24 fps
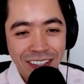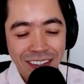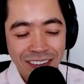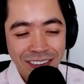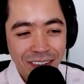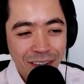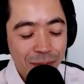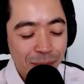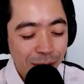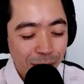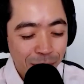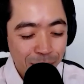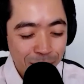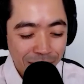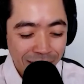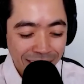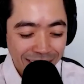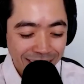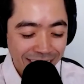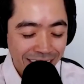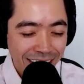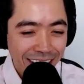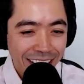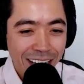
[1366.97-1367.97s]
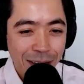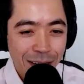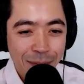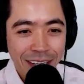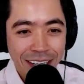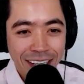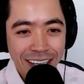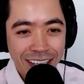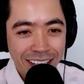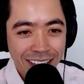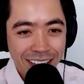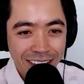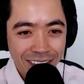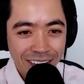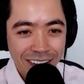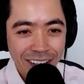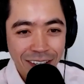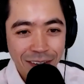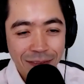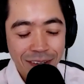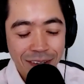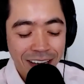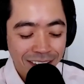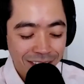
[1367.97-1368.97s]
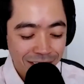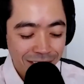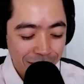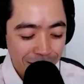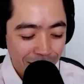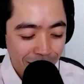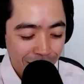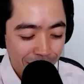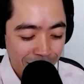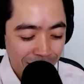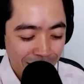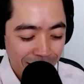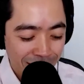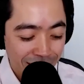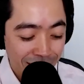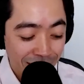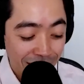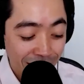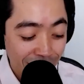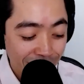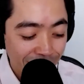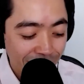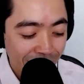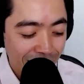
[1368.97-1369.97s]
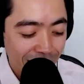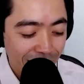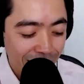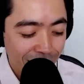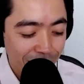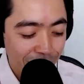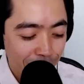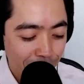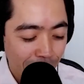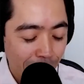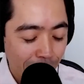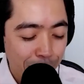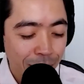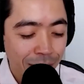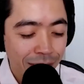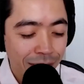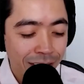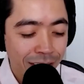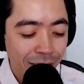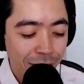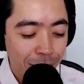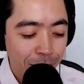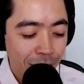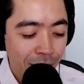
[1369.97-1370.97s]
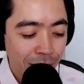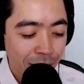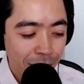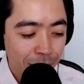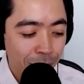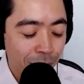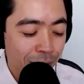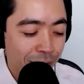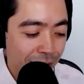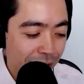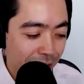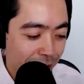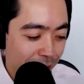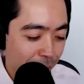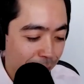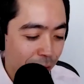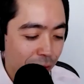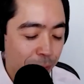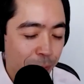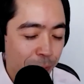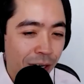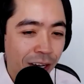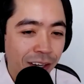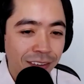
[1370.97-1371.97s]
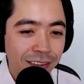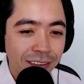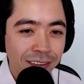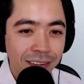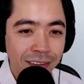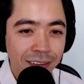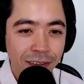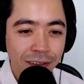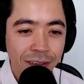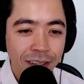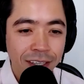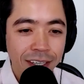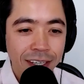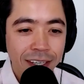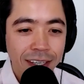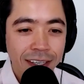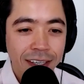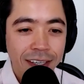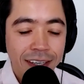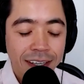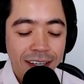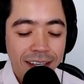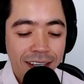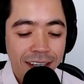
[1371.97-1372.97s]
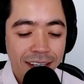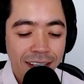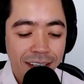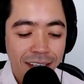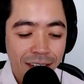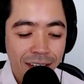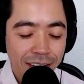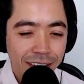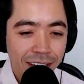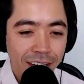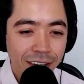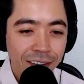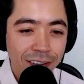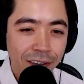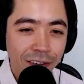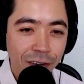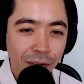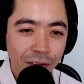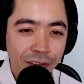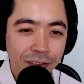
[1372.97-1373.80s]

It's all about being dynamic and learning fast and failing fast and iterating as rapidly as possible in response to the external